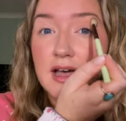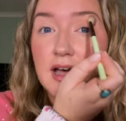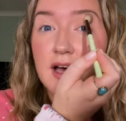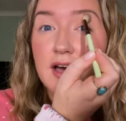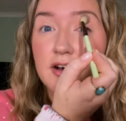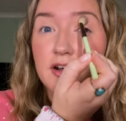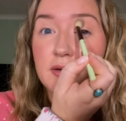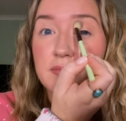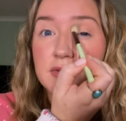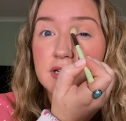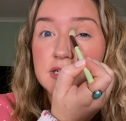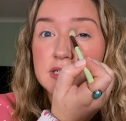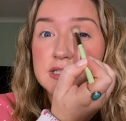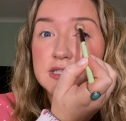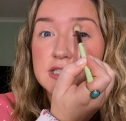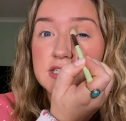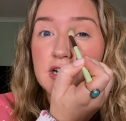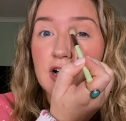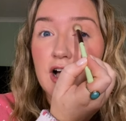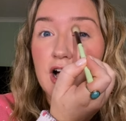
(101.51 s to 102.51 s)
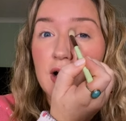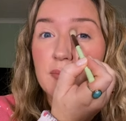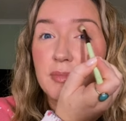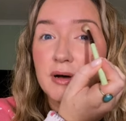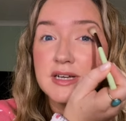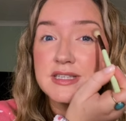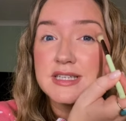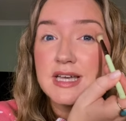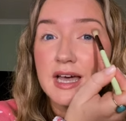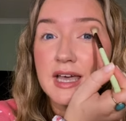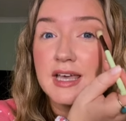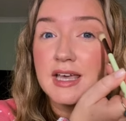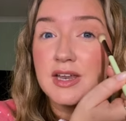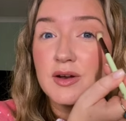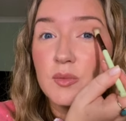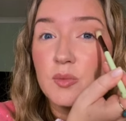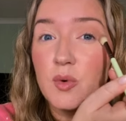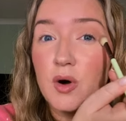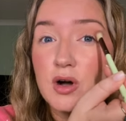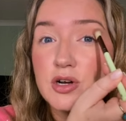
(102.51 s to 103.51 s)
And I'm gonna start by taking a
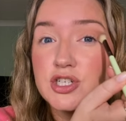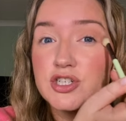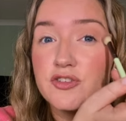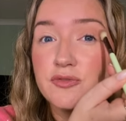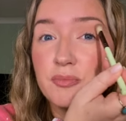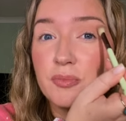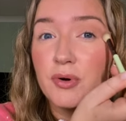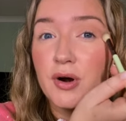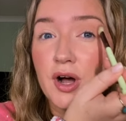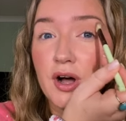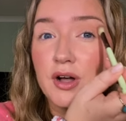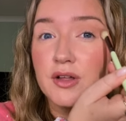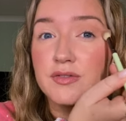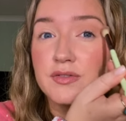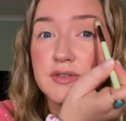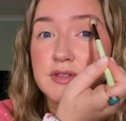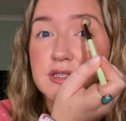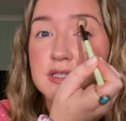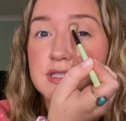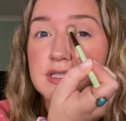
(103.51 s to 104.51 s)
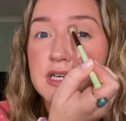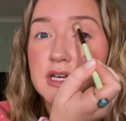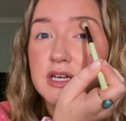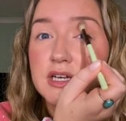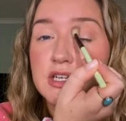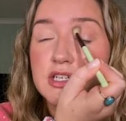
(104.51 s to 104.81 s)
wash of bronze.